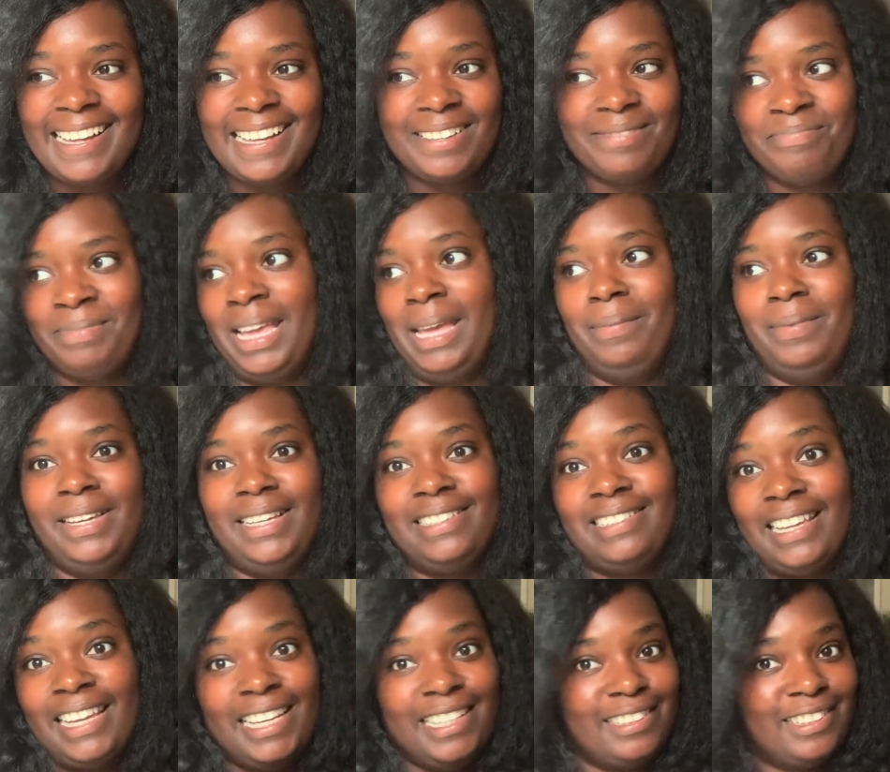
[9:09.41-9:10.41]
Maybe it's
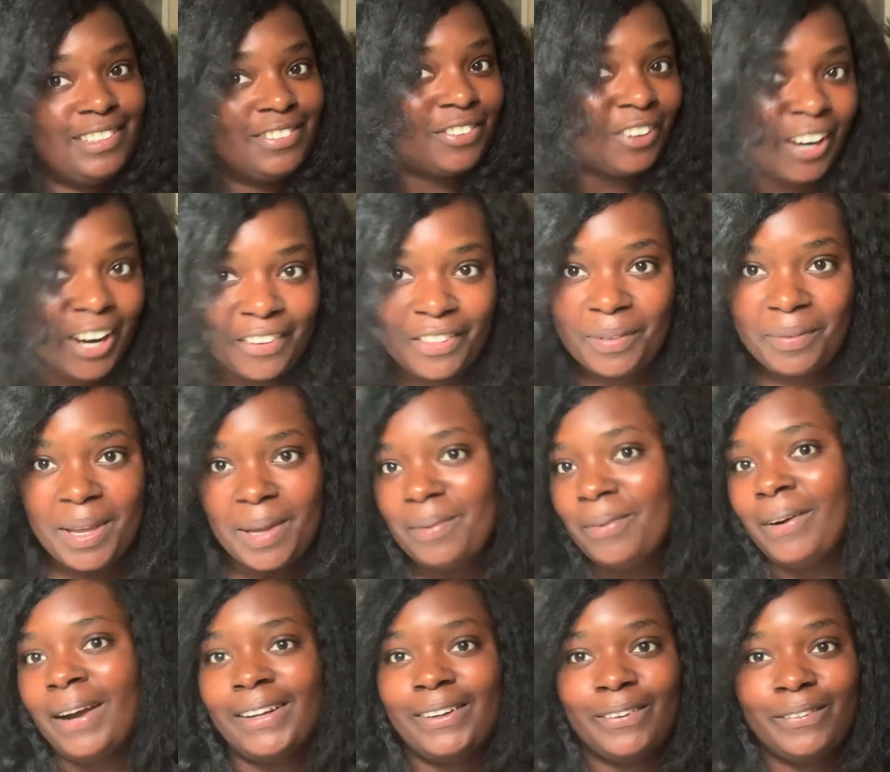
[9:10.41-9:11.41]
easy for other people.
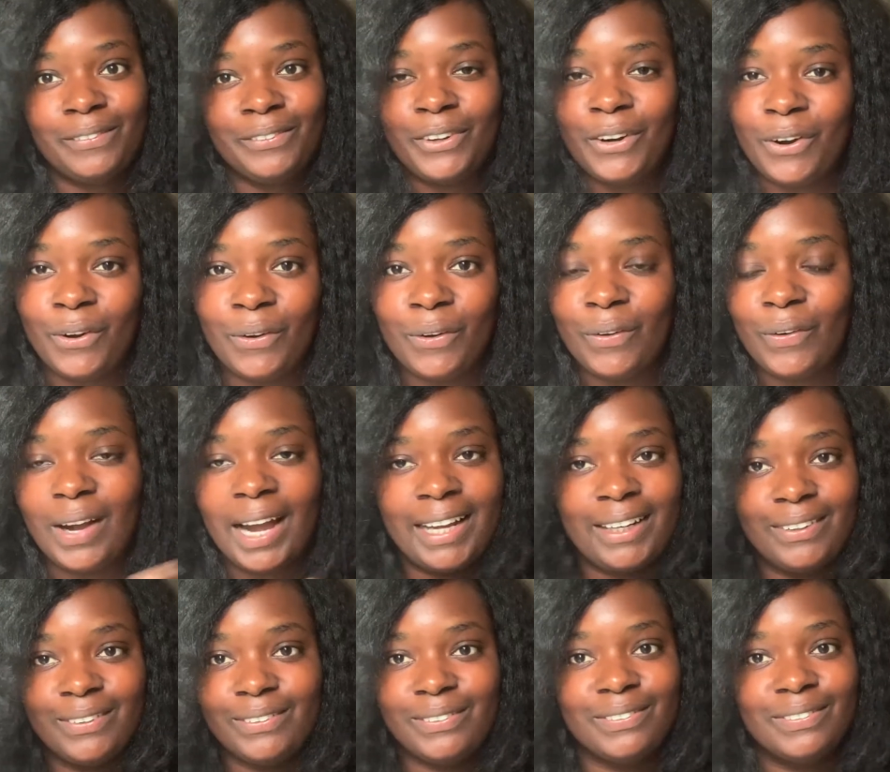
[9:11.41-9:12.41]
I don't know. I
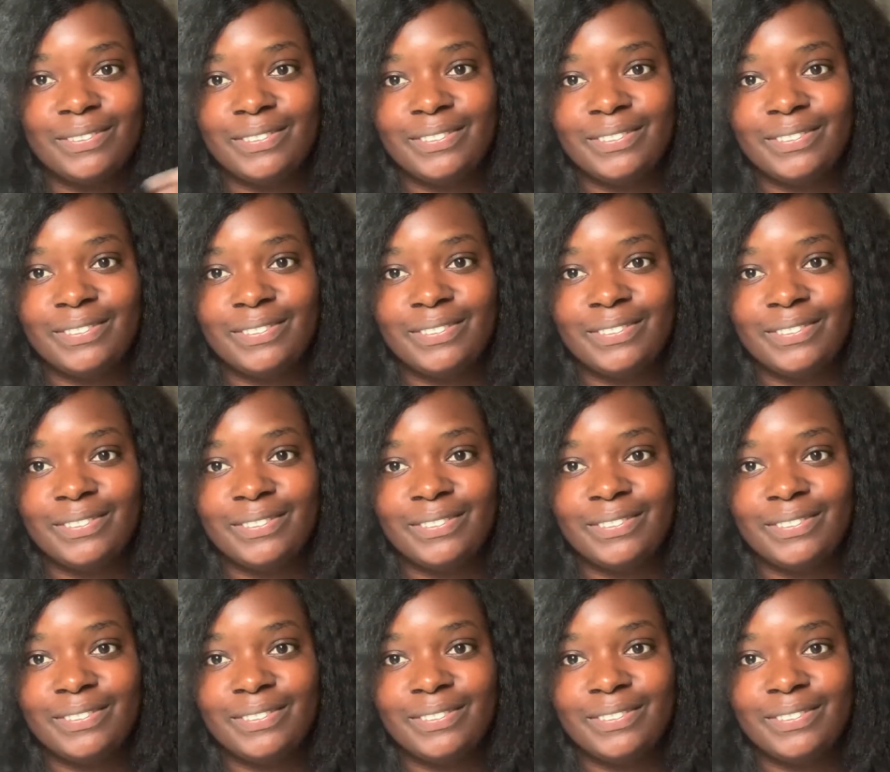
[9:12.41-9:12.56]
don't